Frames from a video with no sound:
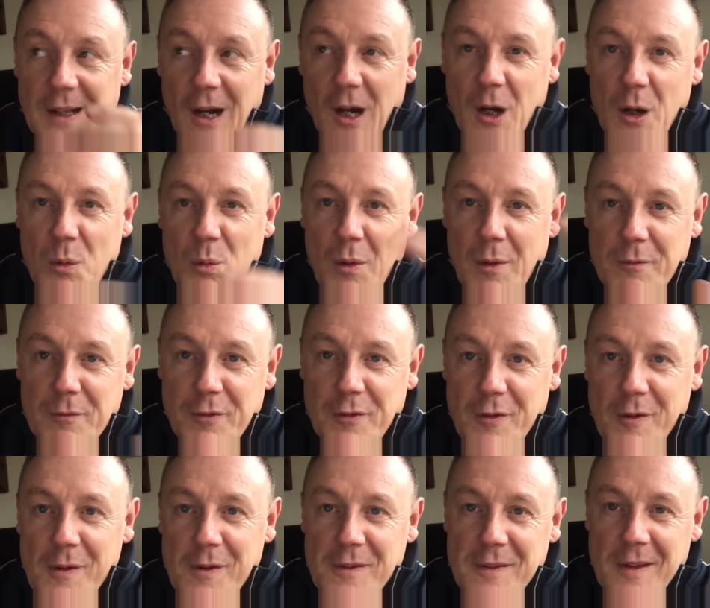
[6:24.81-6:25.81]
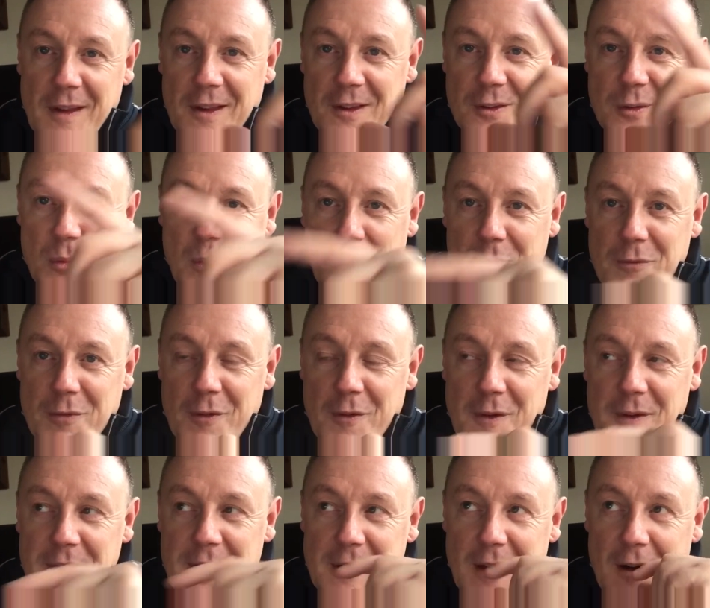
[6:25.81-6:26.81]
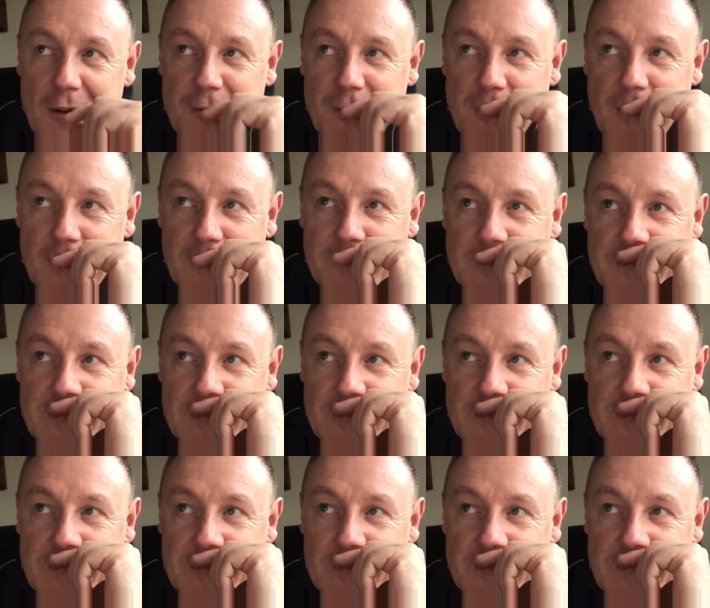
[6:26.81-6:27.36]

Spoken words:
one foot in this, one foot in the other,